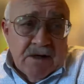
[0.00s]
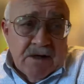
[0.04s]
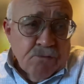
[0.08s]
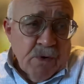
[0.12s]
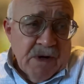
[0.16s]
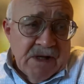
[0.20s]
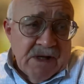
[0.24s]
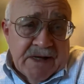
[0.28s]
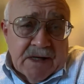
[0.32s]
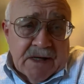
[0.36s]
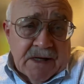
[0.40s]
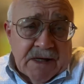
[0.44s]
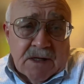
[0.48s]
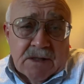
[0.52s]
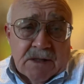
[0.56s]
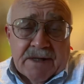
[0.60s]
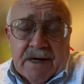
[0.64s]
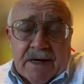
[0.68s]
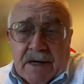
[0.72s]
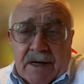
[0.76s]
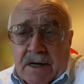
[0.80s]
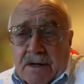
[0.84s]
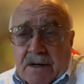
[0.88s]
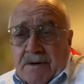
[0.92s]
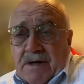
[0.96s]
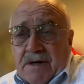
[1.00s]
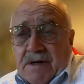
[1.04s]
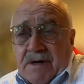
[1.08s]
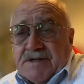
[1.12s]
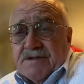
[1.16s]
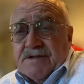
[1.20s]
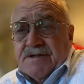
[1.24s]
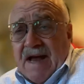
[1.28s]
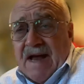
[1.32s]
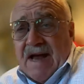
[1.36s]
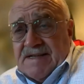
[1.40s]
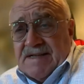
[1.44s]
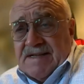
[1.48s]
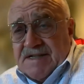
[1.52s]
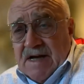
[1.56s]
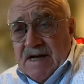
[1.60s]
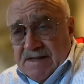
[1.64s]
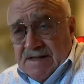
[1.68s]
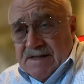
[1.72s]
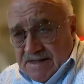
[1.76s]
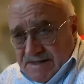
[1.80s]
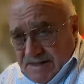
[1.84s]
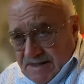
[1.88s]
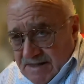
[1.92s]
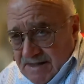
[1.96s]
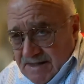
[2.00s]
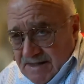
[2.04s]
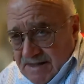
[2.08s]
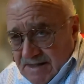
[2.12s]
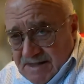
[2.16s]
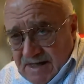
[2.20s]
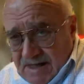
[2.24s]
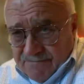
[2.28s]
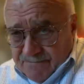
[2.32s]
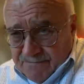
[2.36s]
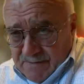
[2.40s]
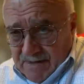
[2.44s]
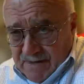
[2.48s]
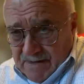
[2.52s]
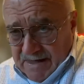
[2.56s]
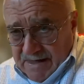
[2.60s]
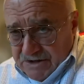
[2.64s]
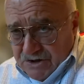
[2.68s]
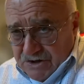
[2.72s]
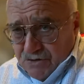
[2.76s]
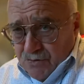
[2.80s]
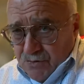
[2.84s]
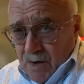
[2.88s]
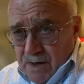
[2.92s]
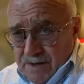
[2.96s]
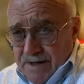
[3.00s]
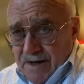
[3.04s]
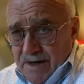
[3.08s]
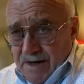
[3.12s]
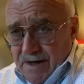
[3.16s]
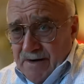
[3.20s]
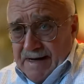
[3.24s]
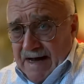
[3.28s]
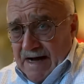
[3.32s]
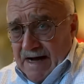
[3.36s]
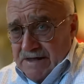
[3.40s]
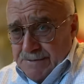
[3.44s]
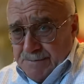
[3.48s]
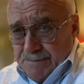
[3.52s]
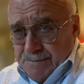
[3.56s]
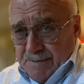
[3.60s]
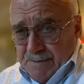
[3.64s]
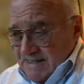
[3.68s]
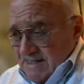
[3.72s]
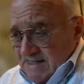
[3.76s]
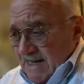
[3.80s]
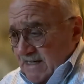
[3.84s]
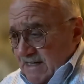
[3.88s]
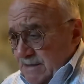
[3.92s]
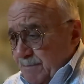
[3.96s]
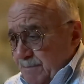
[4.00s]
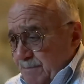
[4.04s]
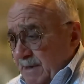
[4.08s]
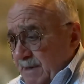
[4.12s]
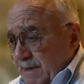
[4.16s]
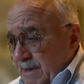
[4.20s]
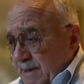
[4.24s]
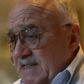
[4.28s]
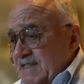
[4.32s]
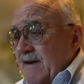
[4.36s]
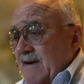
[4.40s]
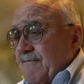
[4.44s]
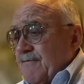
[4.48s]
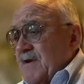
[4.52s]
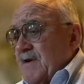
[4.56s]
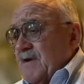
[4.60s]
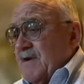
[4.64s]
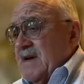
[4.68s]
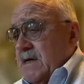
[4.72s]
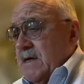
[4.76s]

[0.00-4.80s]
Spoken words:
really clear. As Suzanne said, this is an extraordinary announcement. It takes place every